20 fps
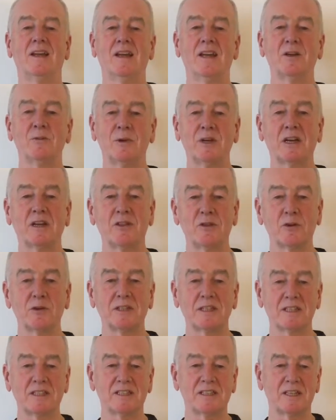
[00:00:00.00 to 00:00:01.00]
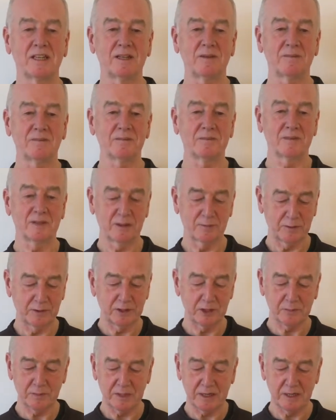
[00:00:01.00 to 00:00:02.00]
Anyway, I thought that I'd
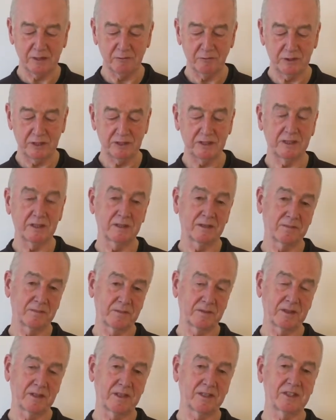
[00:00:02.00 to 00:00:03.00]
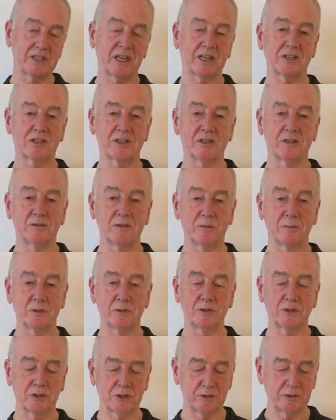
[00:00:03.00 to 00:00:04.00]
finish by reading a section of the
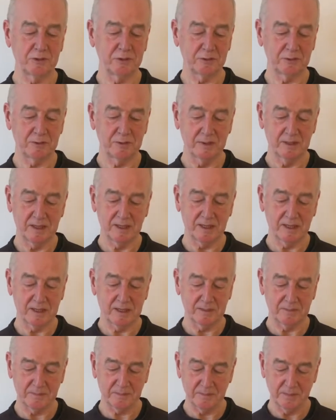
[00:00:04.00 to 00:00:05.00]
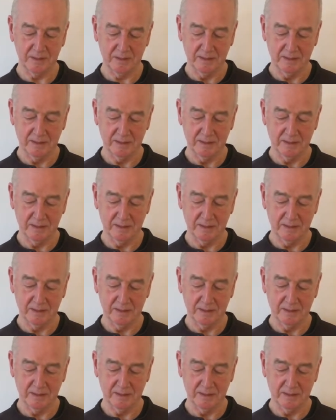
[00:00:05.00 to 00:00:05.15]
book to you. I'll